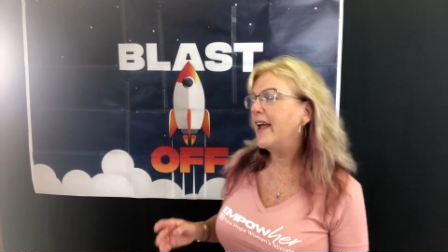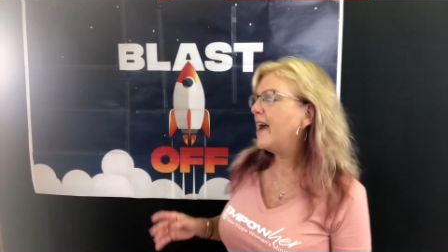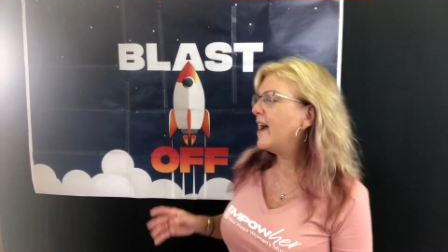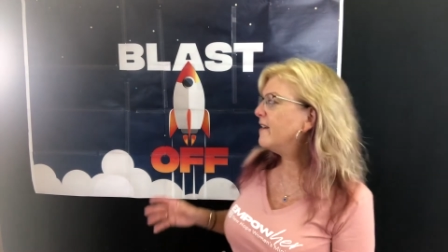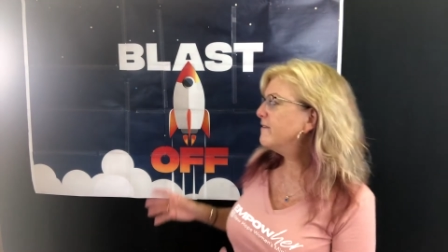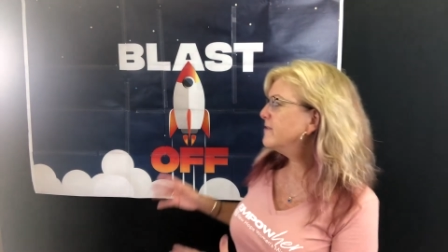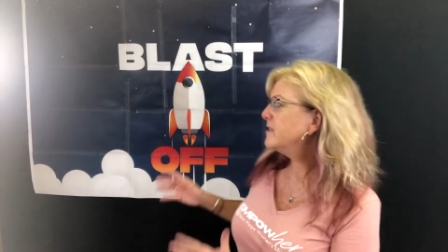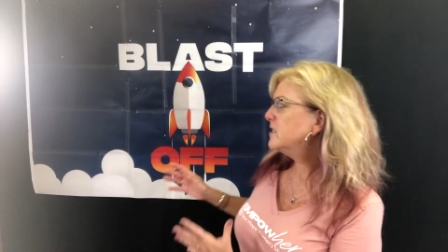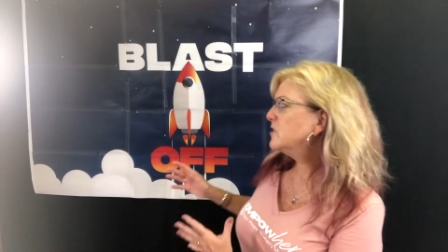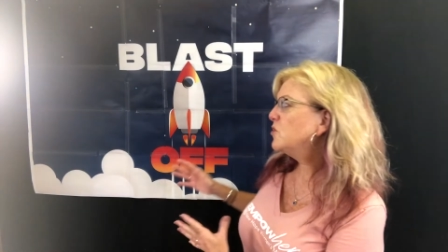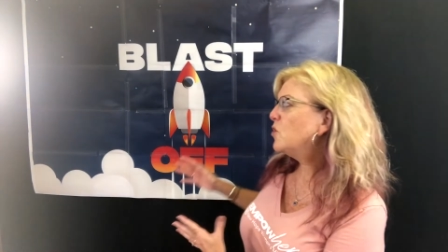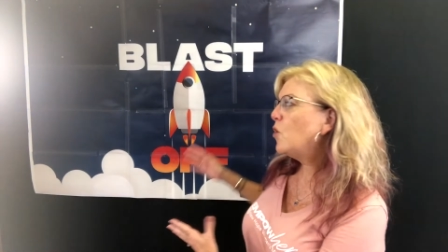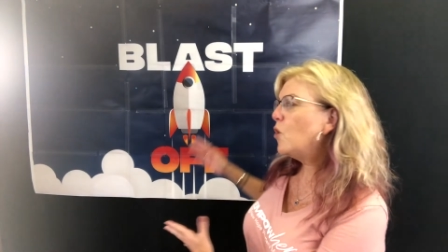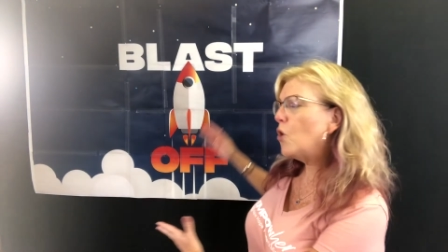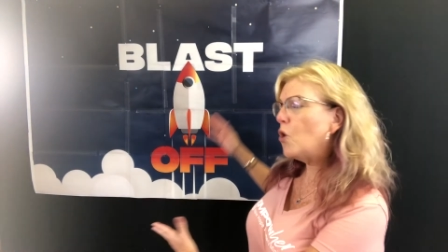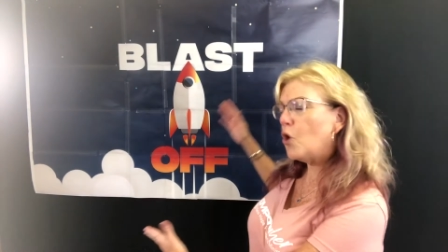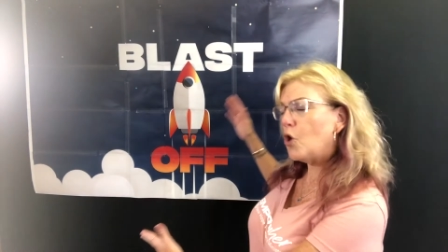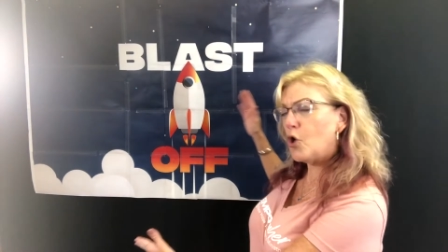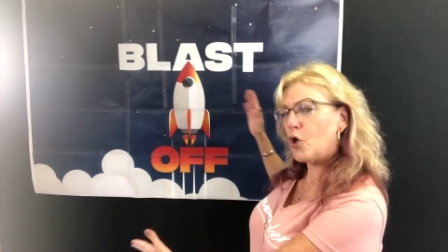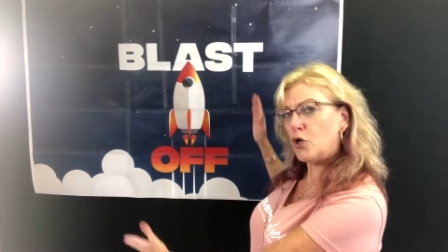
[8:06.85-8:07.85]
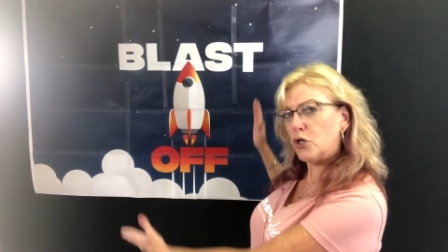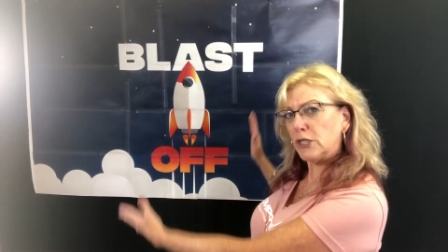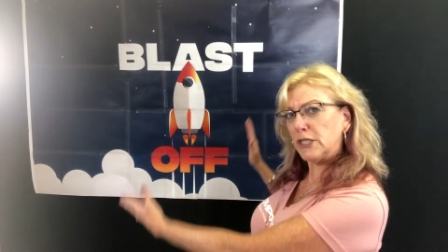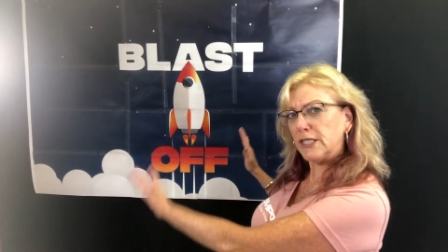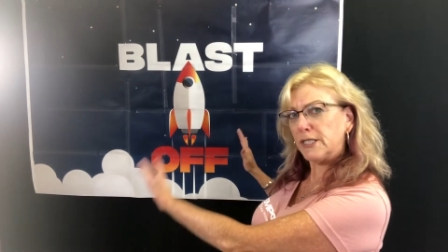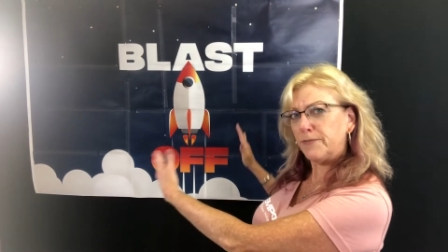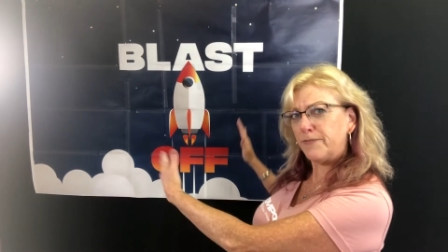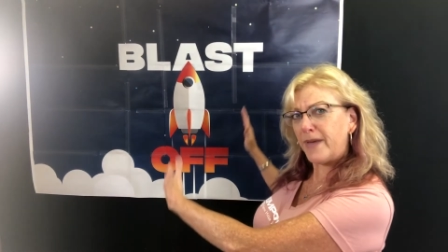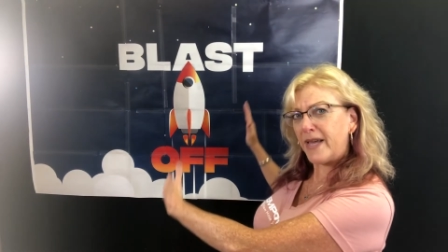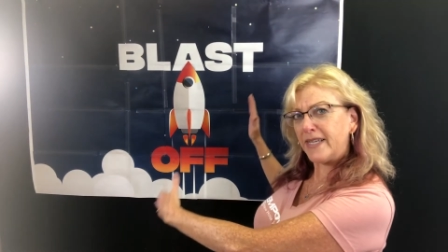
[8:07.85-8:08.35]
have this whole
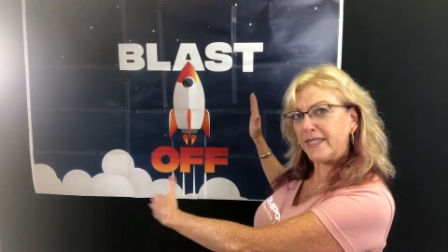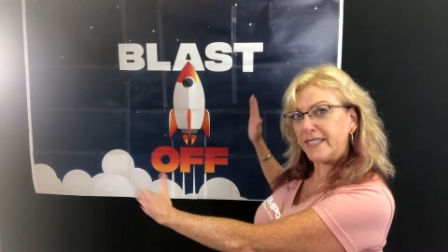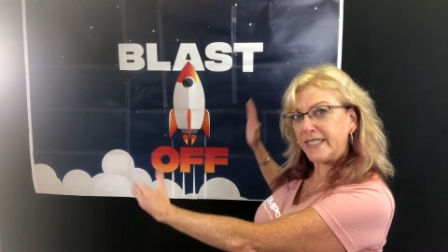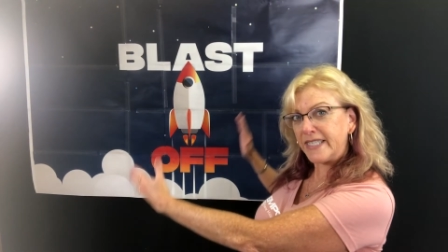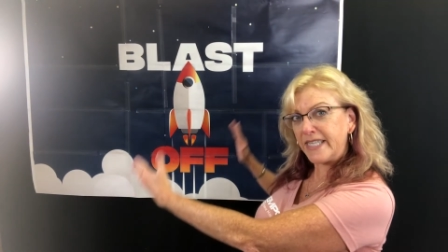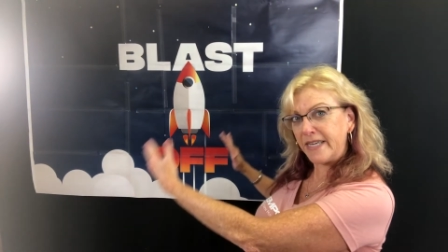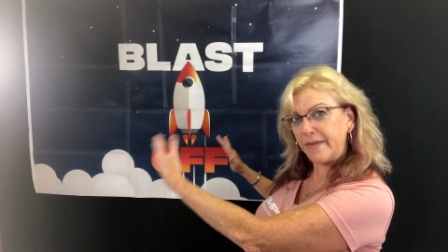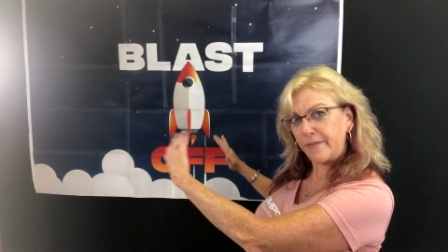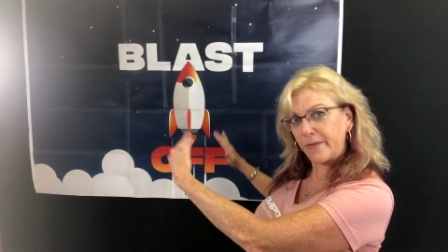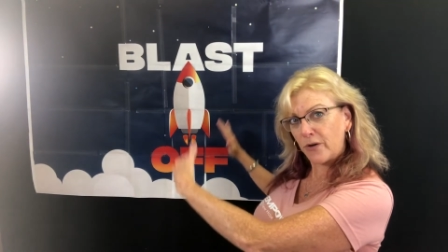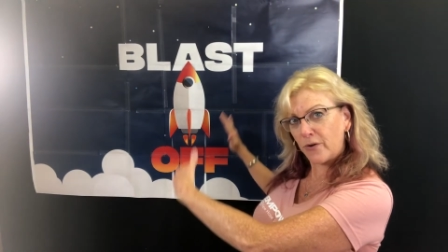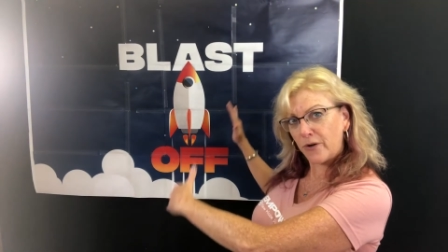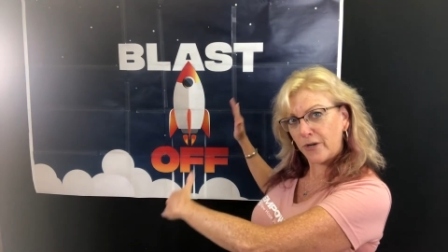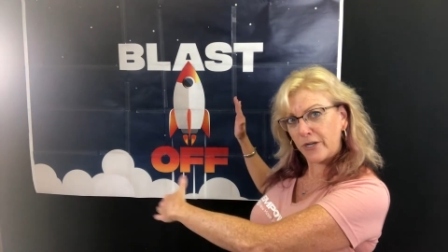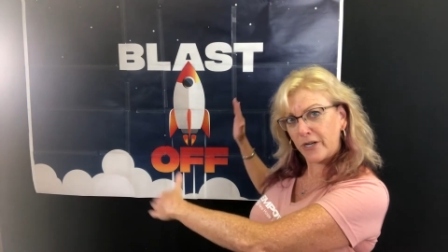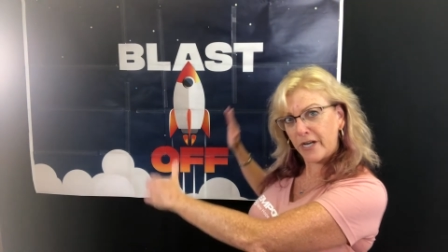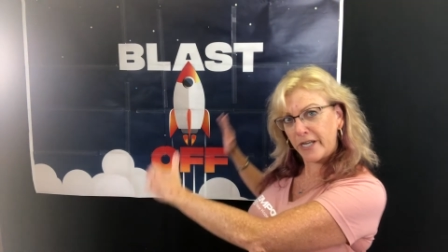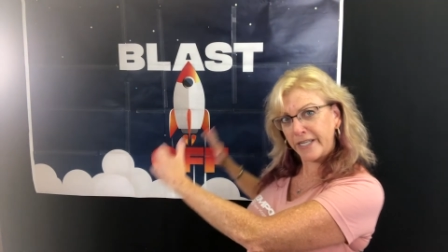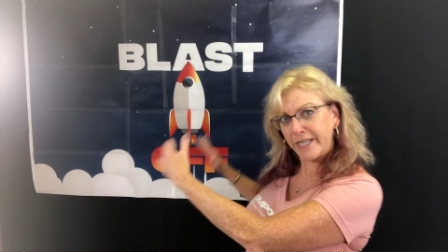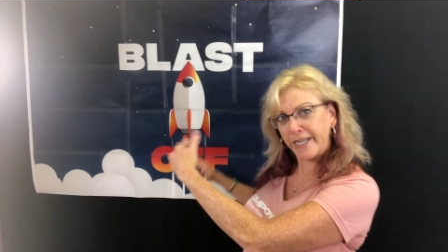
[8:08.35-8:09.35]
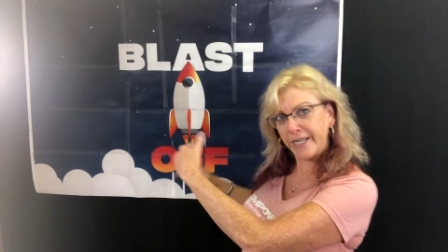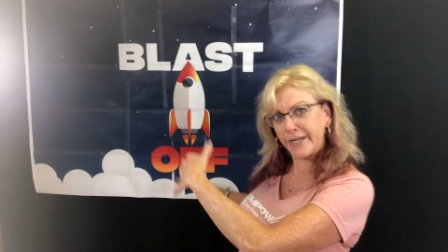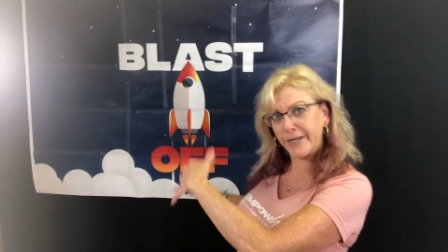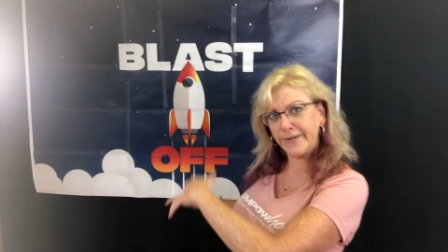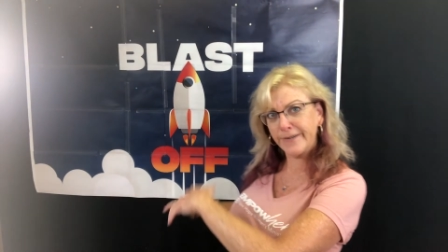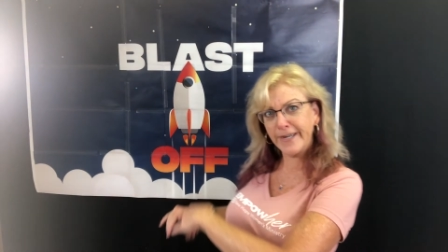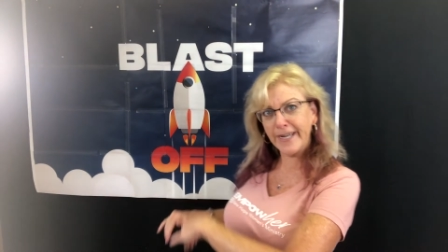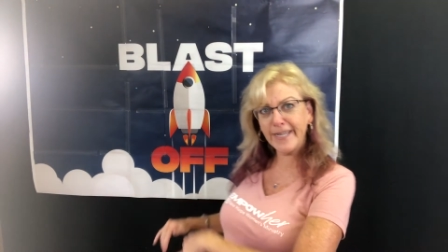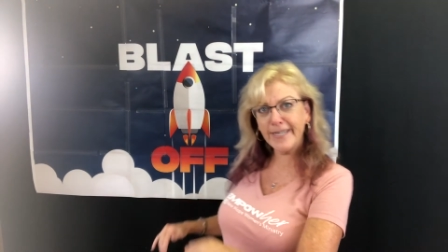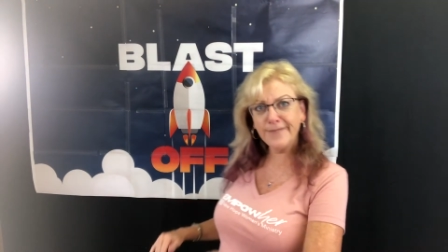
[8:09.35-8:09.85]
space theme going on
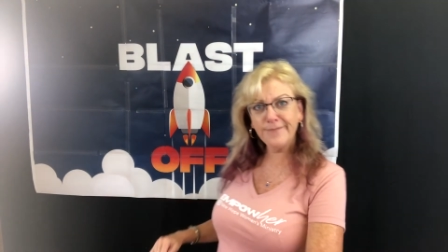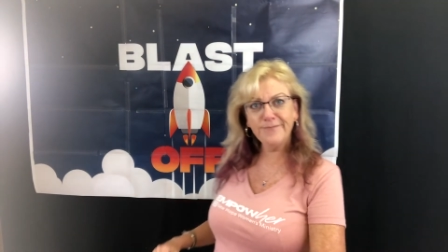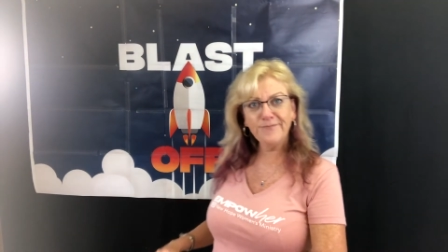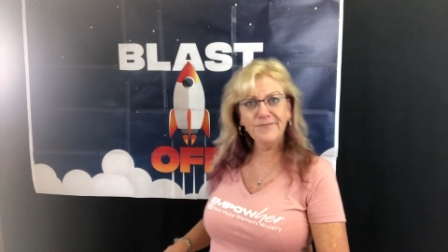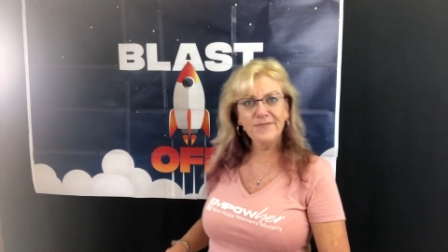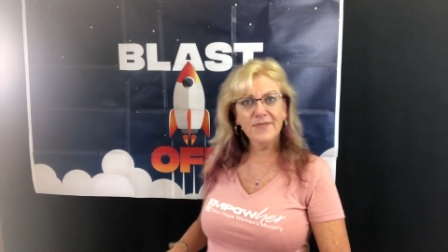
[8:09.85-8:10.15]
here, right?